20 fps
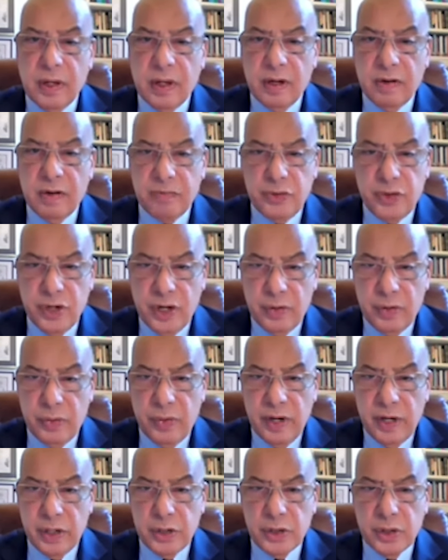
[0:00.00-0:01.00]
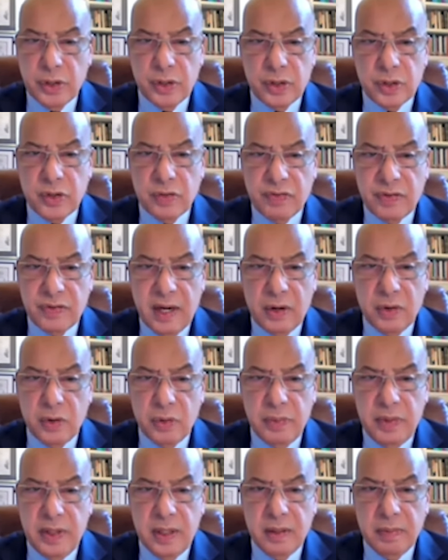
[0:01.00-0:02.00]
of generations of
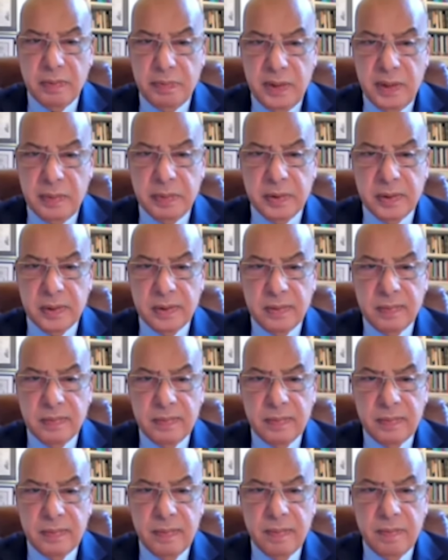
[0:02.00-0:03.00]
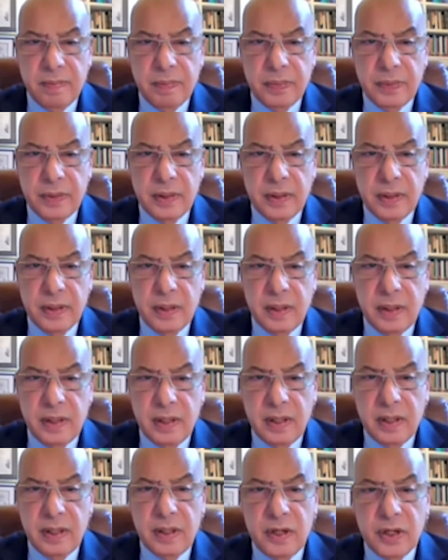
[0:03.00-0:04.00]
Caribbean people,
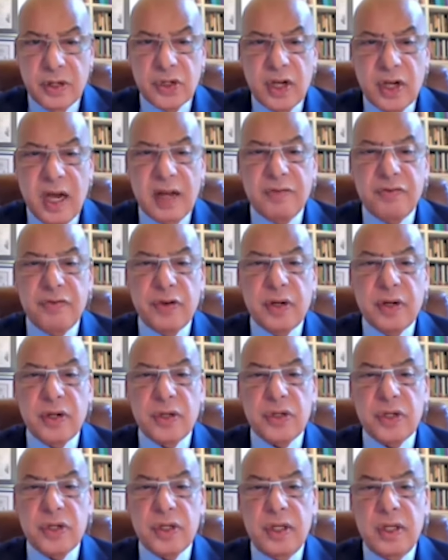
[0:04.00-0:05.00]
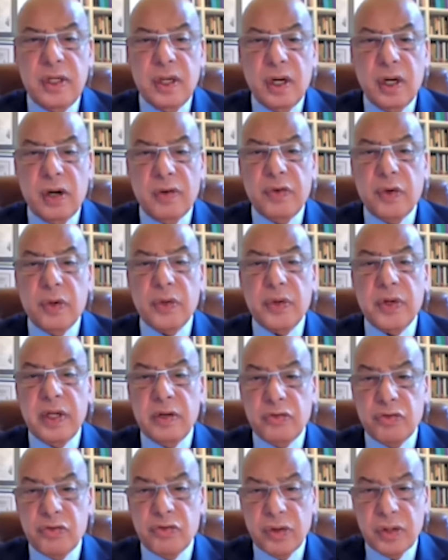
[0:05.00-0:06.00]
in his advocacy of our
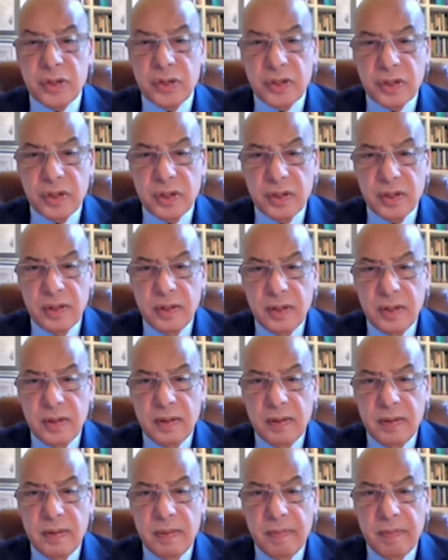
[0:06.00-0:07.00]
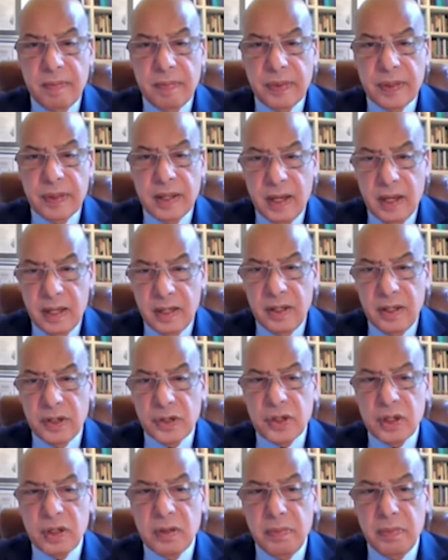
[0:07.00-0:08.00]
interests and his
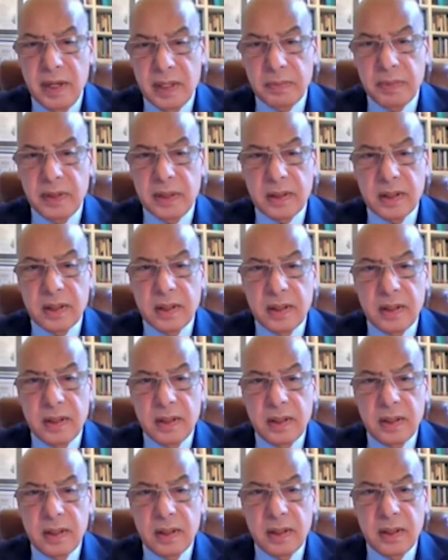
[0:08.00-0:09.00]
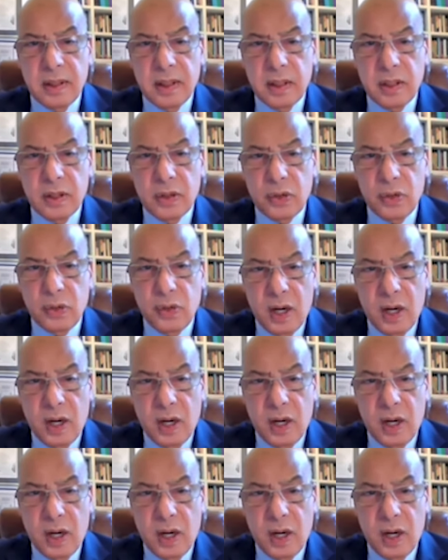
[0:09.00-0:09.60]
commitment to